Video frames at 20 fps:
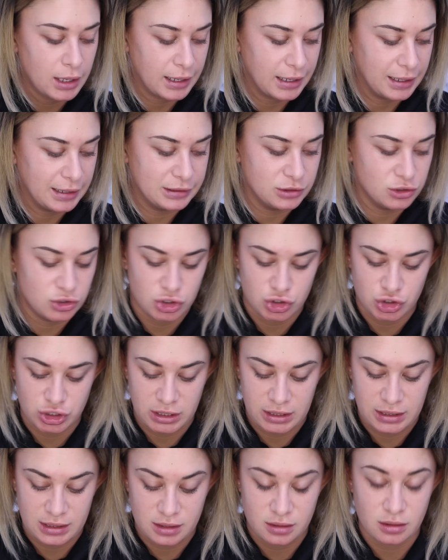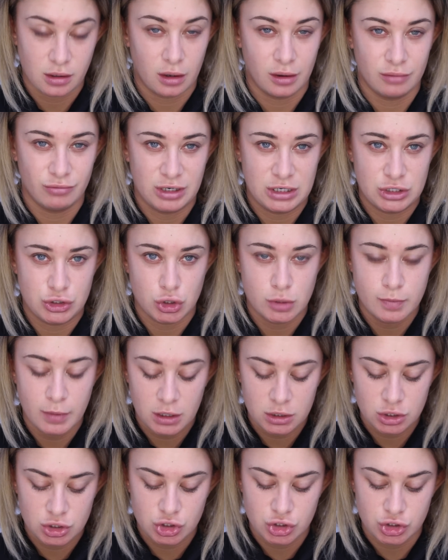and she can't really do
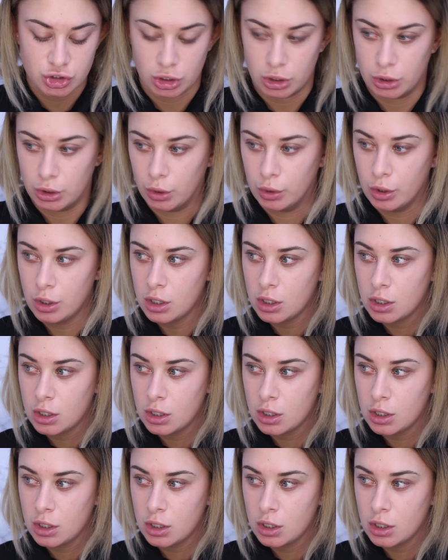much, so